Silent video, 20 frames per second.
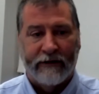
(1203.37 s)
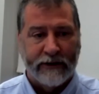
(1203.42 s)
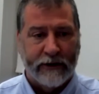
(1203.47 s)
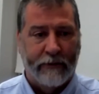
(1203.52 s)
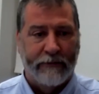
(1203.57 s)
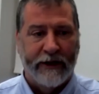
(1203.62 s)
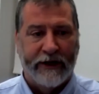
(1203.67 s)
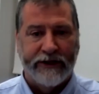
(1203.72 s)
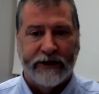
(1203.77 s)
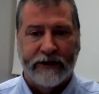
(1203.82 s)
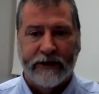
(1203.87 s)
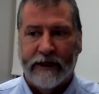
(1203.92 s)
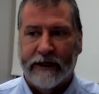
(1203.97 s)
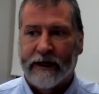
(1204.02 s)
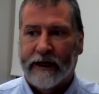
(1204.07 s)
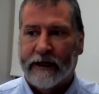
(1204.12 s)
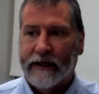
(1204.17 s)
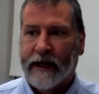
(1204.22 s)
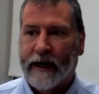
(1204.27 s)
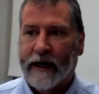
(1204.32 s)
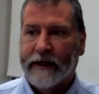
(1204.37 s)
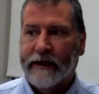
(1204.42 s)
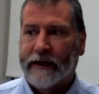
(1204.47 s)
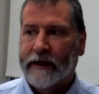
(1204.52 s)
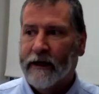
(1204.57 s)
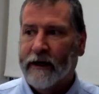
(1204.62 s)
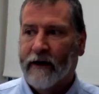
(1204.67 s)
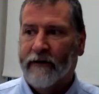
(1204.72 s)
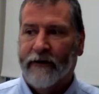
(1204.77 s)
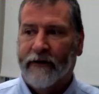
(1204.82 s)
So I mentioned that, that
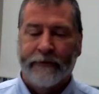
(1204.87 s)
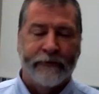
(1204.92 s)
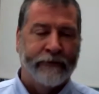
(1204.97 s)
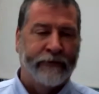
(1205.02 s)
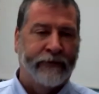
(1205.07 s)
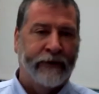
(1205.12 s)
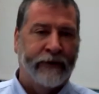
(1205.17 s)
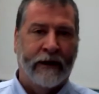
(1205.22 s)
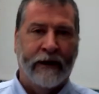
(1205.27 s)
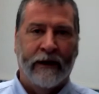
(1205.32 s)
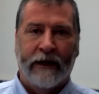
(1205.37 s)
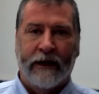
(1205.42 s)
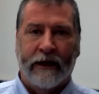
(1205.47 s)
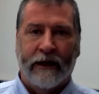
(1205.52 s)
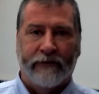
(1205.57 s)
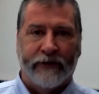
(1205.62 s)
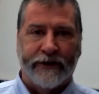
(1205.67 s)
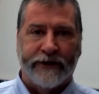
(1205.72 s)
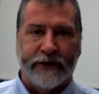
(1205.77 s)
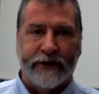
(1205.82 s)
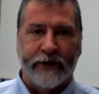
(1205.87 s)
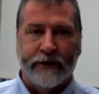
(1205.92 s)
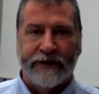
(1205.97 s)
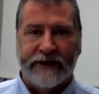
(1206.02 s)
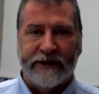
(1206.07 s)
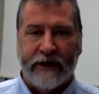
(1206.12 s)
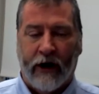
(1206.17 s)
idea of if your students